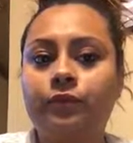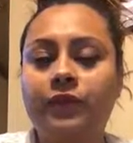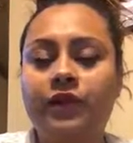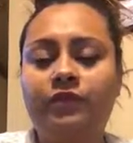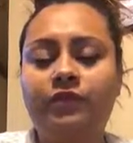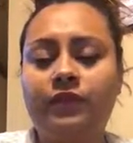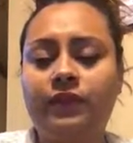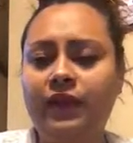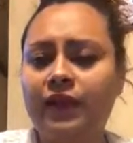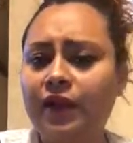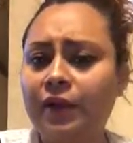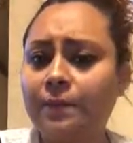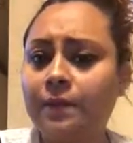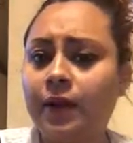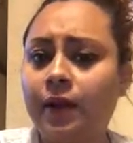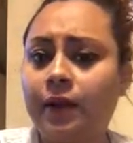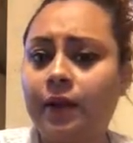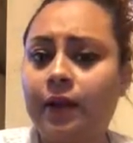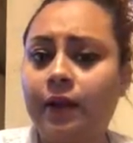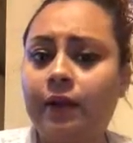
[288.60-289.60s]
if you think
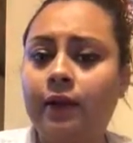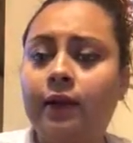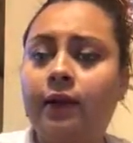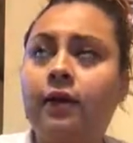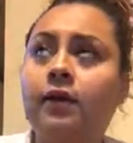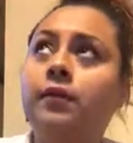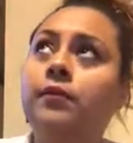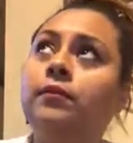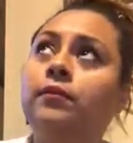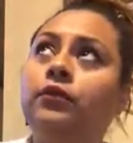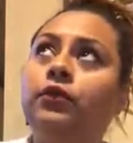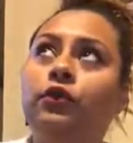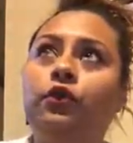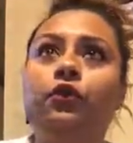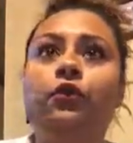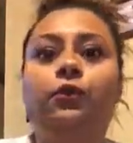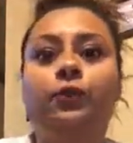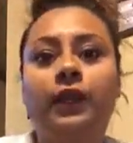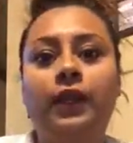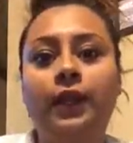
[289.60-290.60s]
about it, do
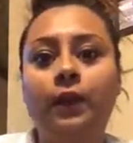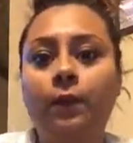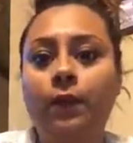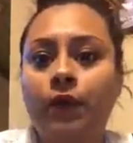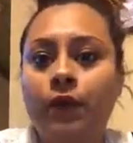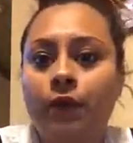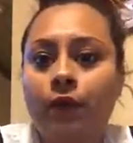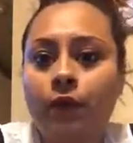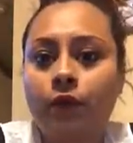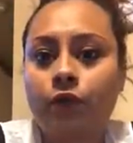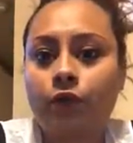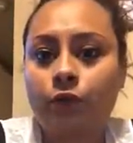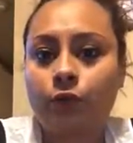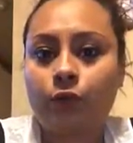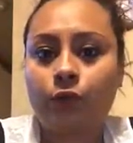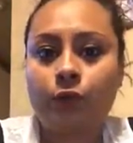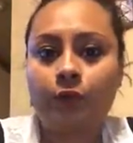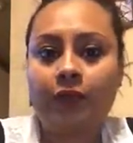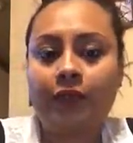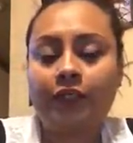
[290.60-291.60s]
you really want to go
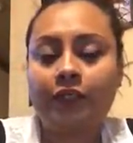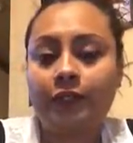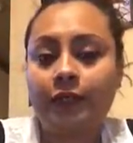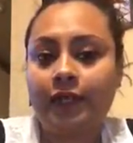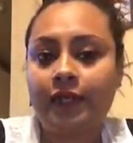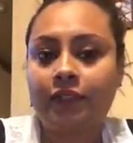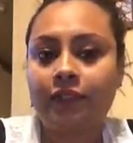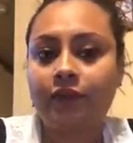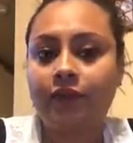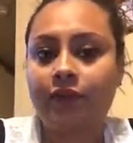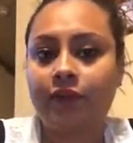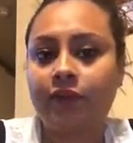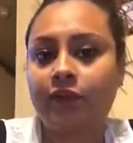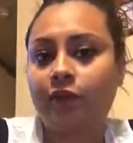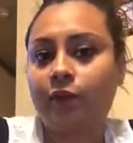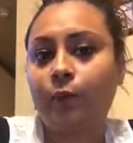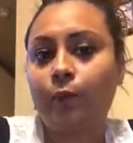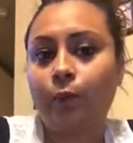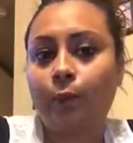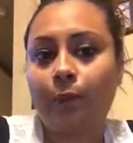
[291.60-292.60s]
to an education
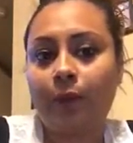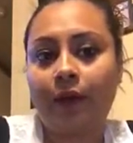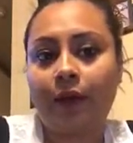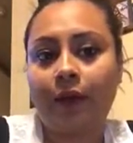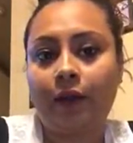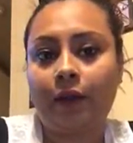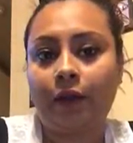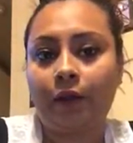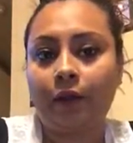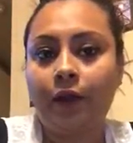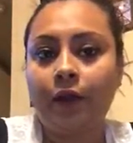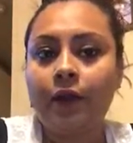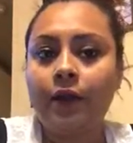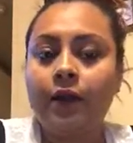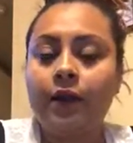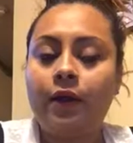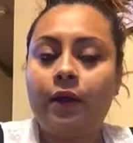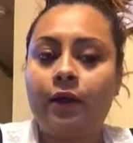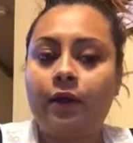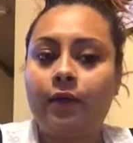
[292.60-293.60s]
system where
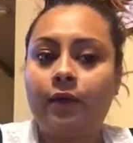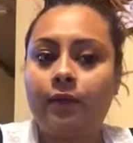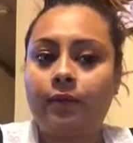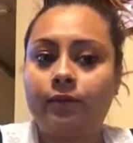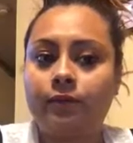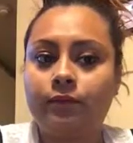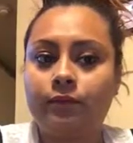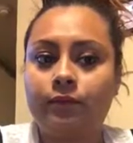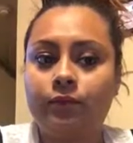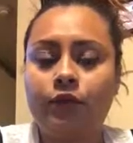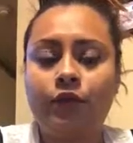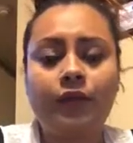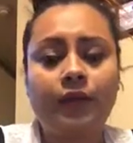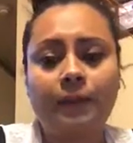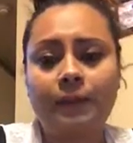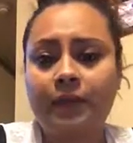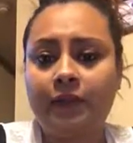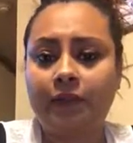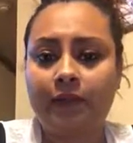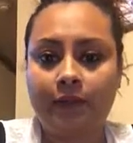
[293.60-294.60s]
you're
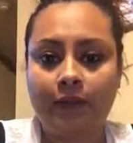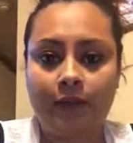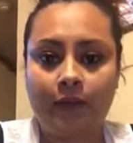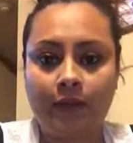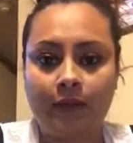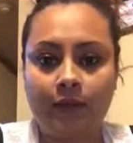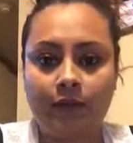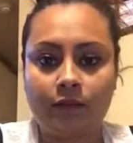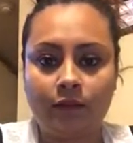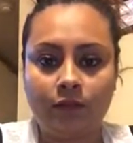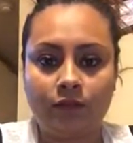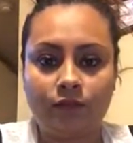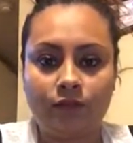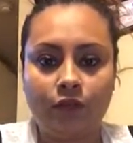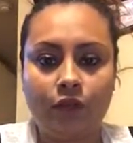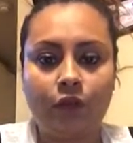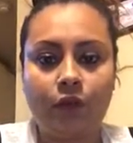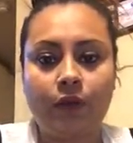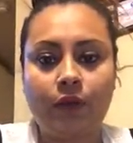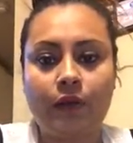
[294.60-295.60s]
going to be seen as
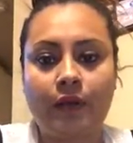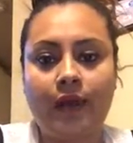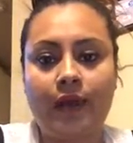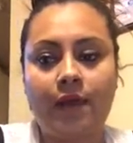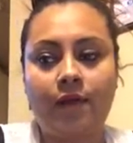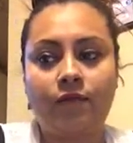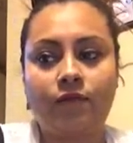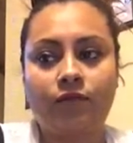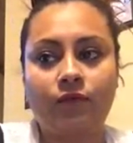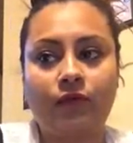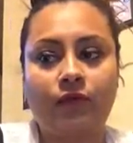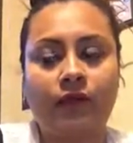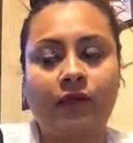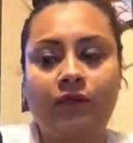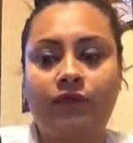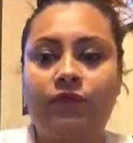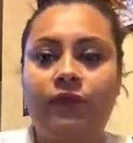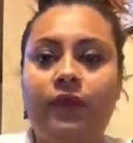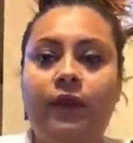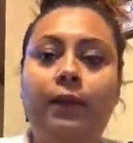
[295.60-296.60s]
different, you're going to have a
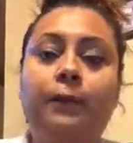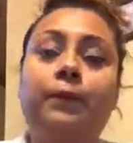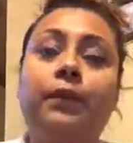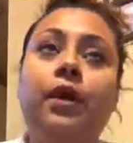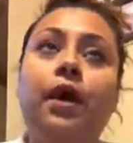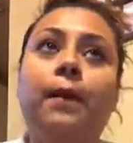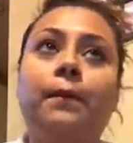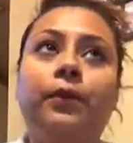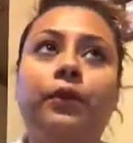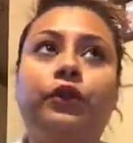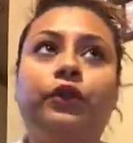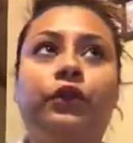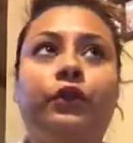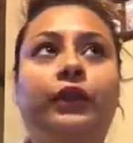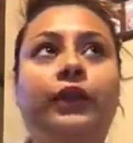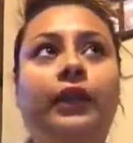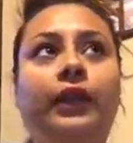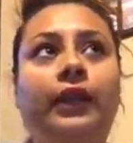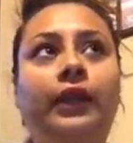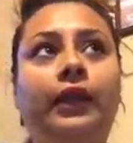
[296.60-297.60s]
different
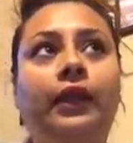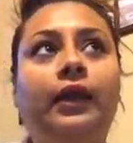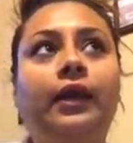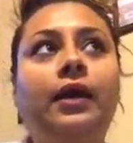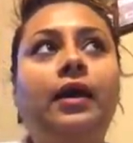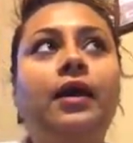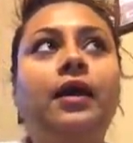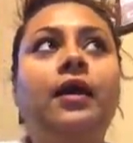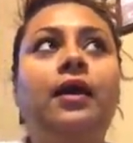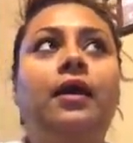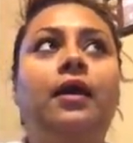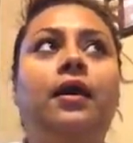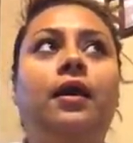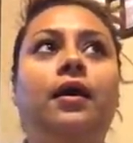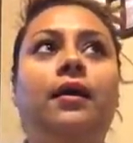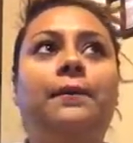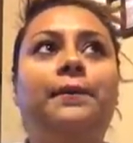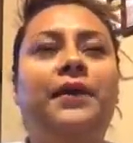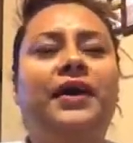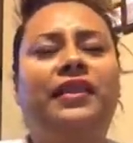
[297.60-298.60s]
opportunity
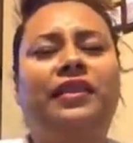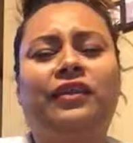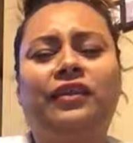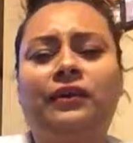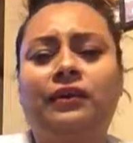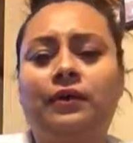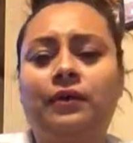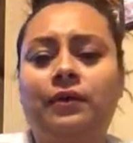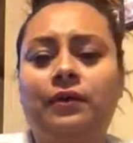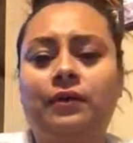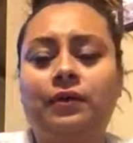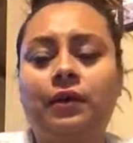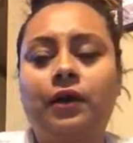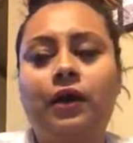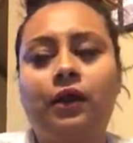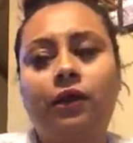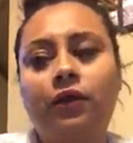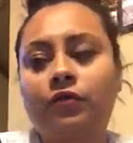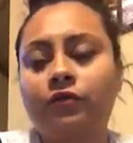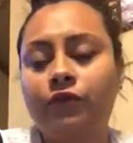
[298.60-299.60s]
based on the
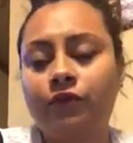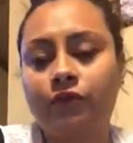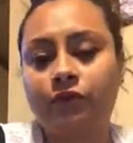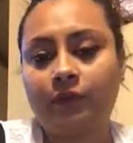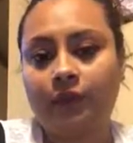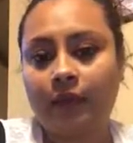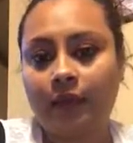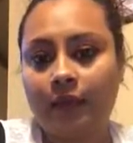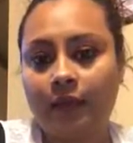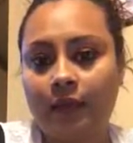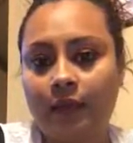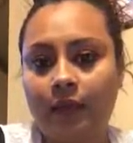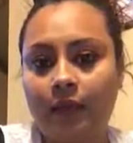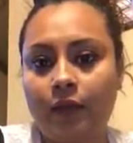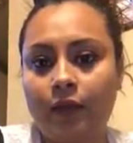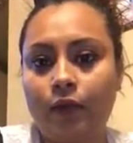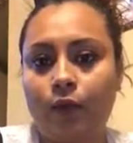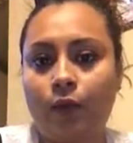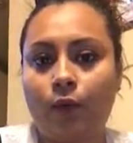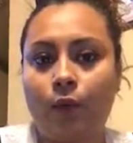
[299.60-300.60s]
color of your
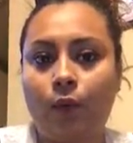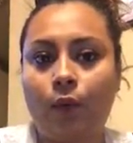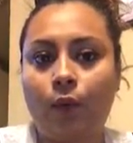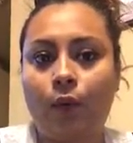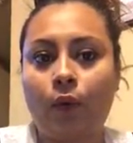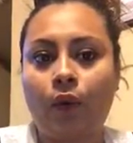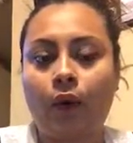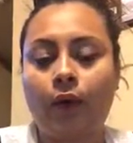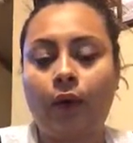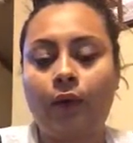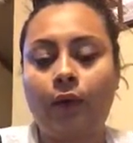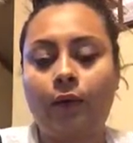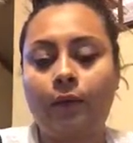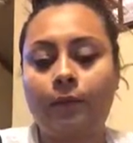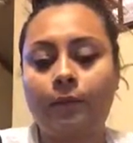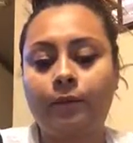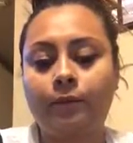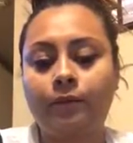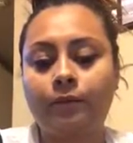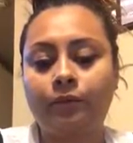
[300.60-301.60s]
skin, or
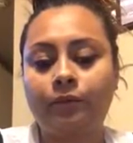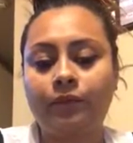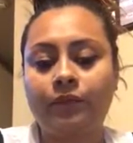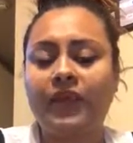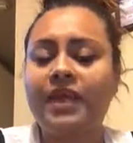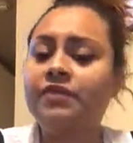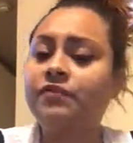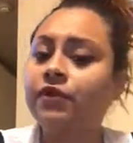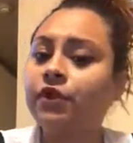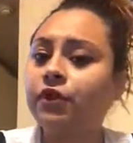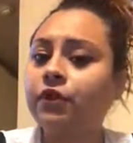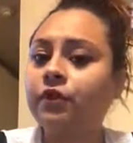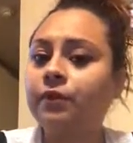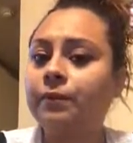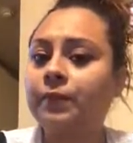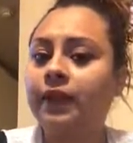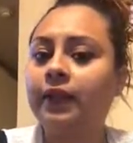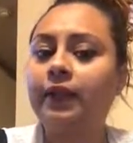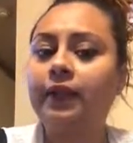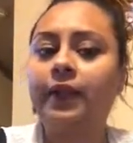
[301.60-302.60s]
even your
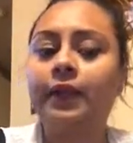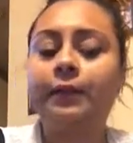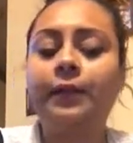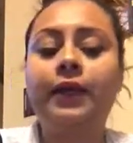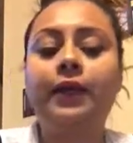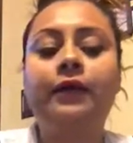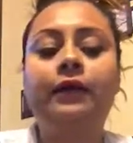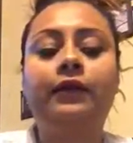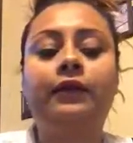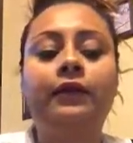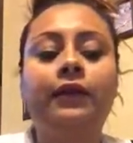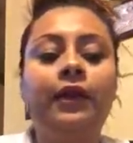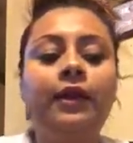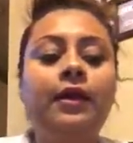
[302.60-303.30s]
ability, because